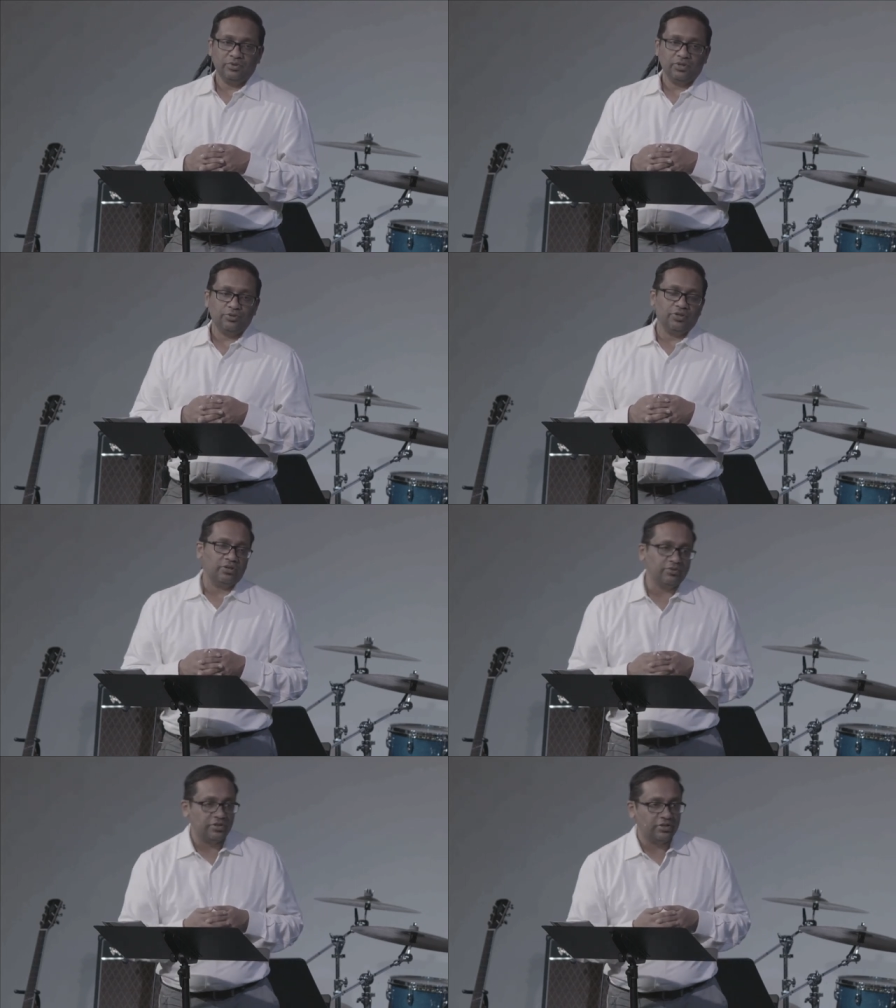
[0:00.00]
As we
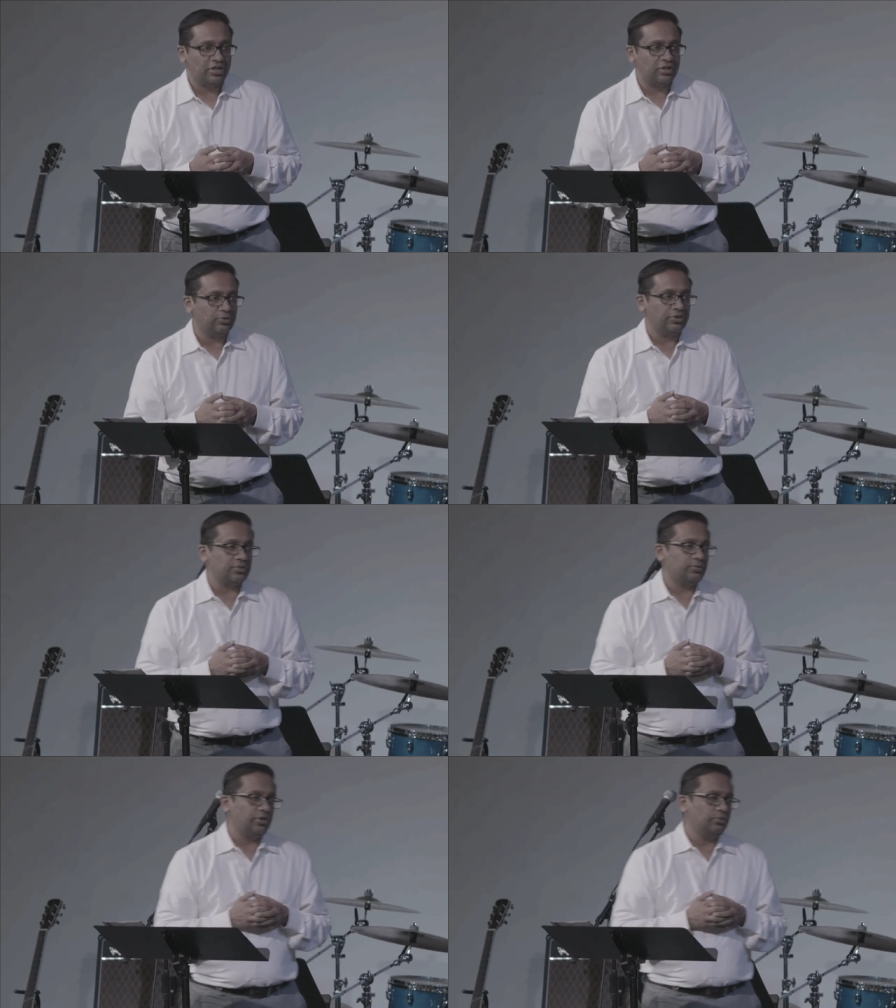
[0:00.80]
come to the table
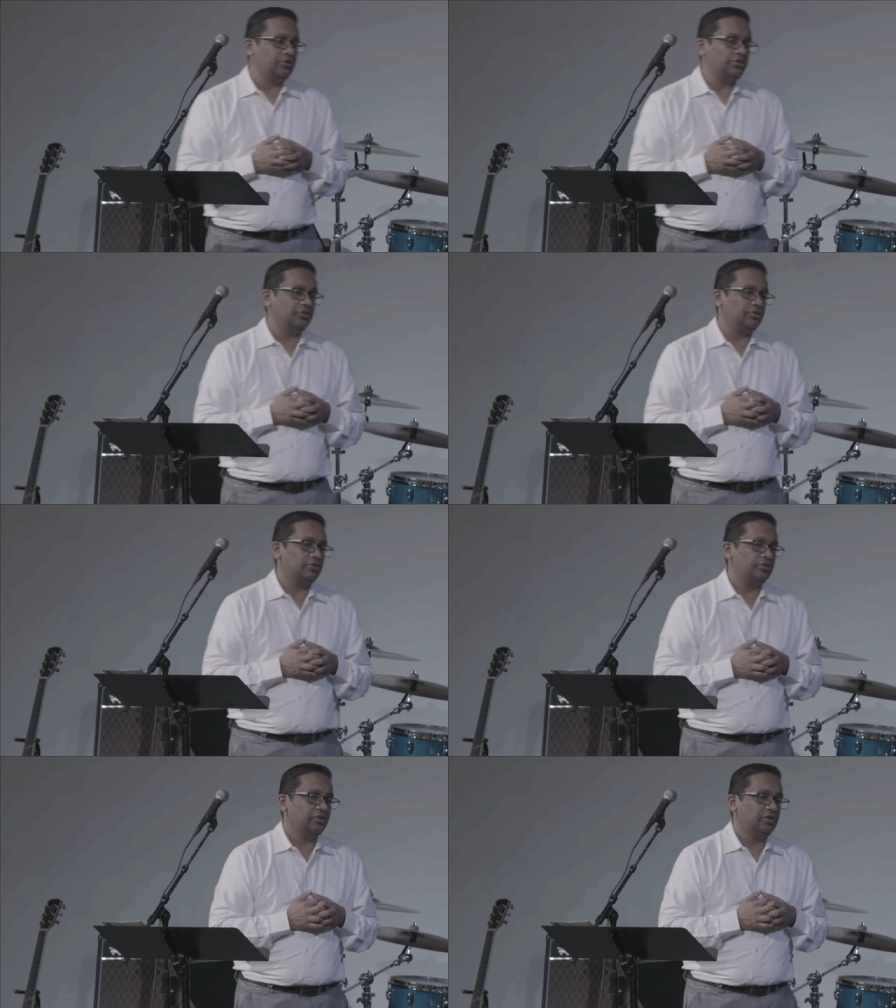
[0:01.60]
this morning, would you
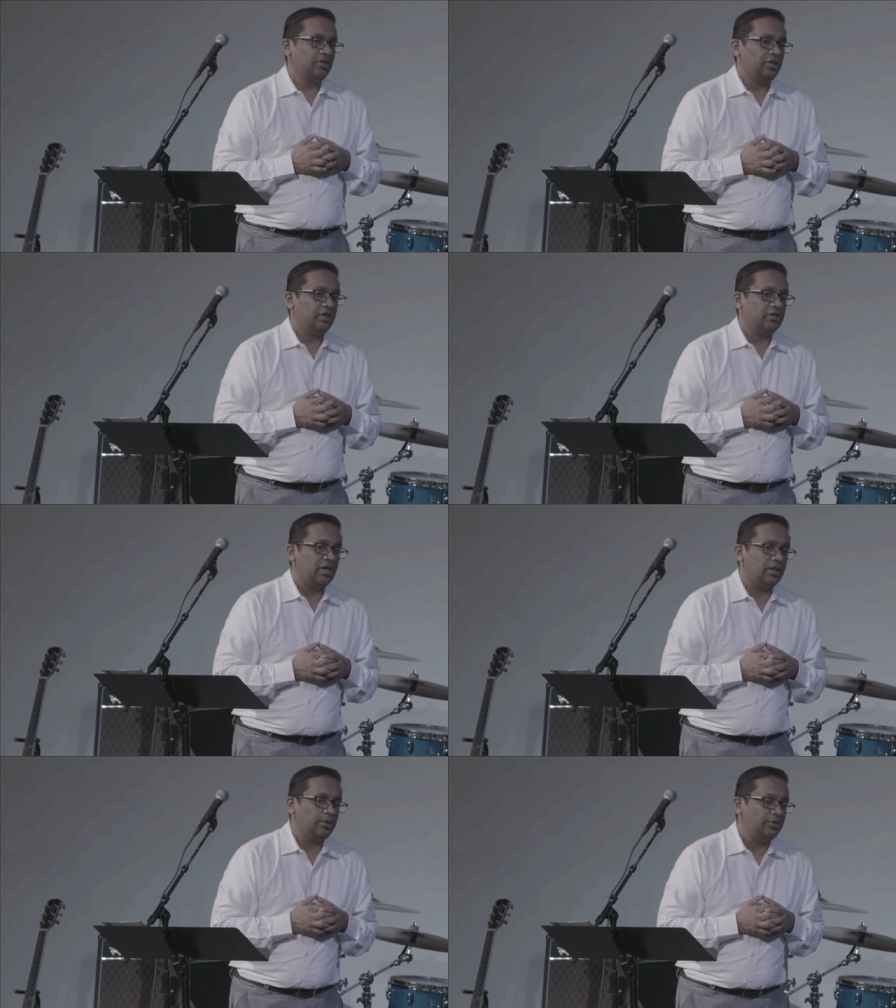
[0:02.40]

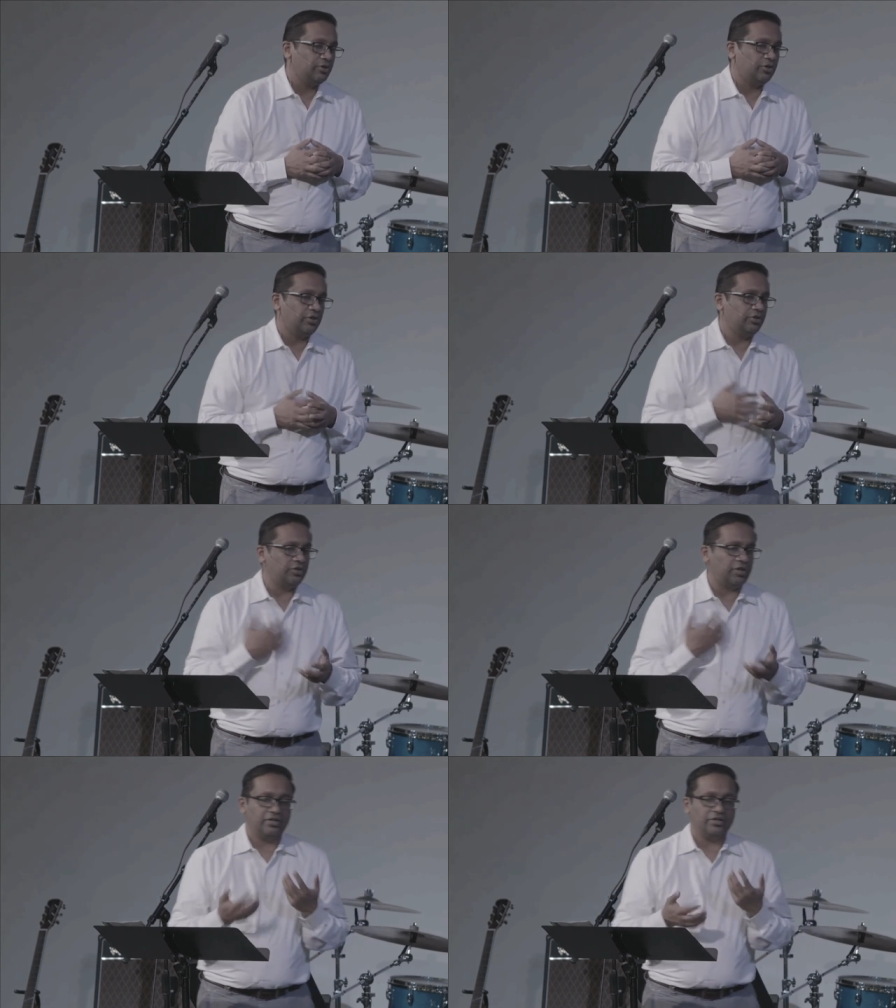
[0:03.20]
Examine your heart,
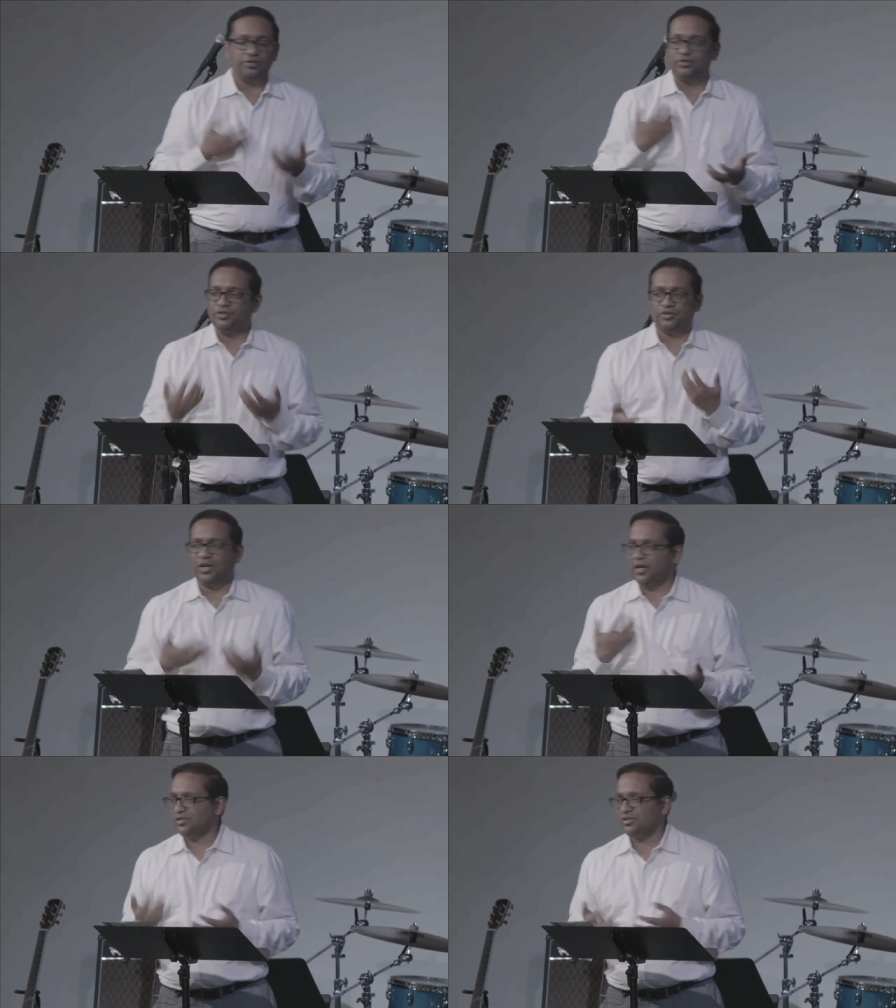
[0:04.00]
your attitudes, your
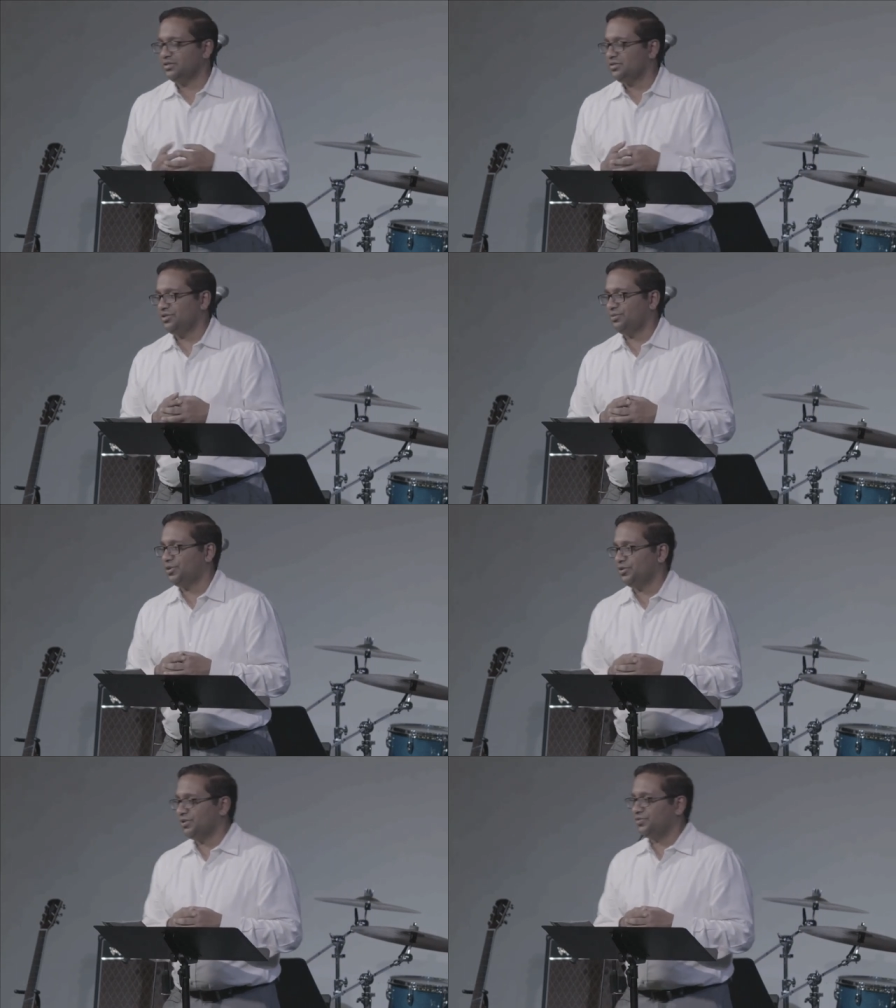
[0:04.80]
actions, your
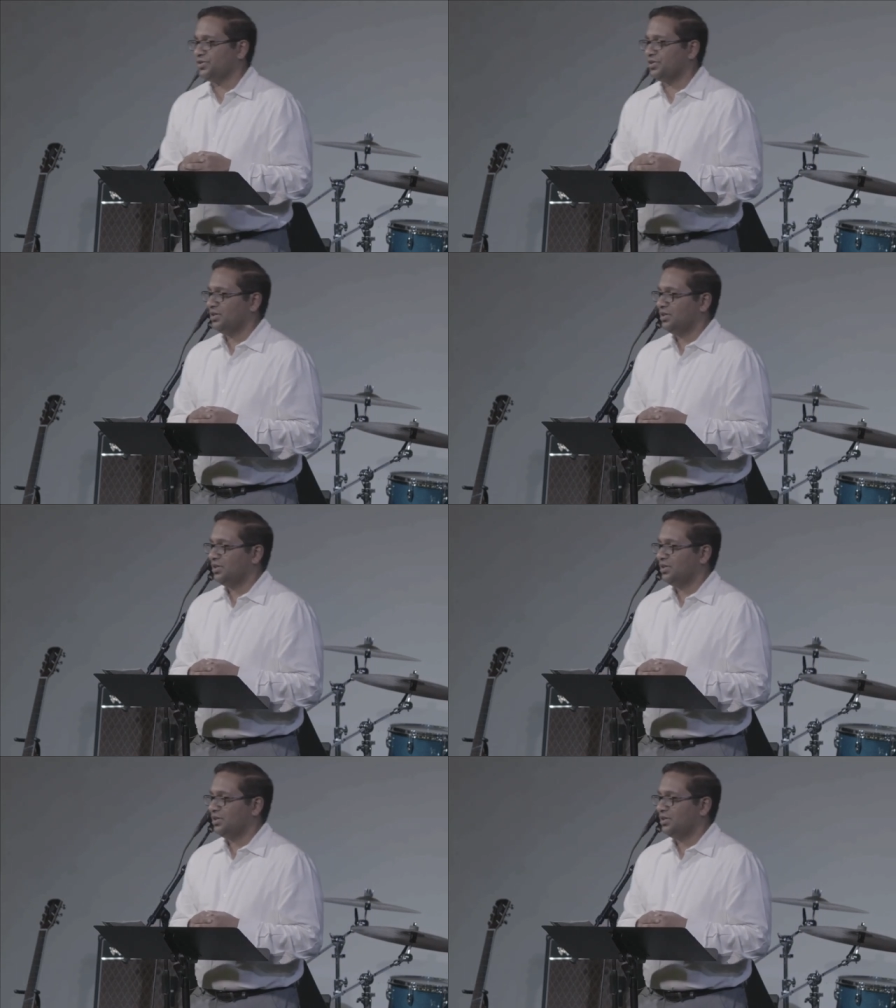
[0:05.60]
motives.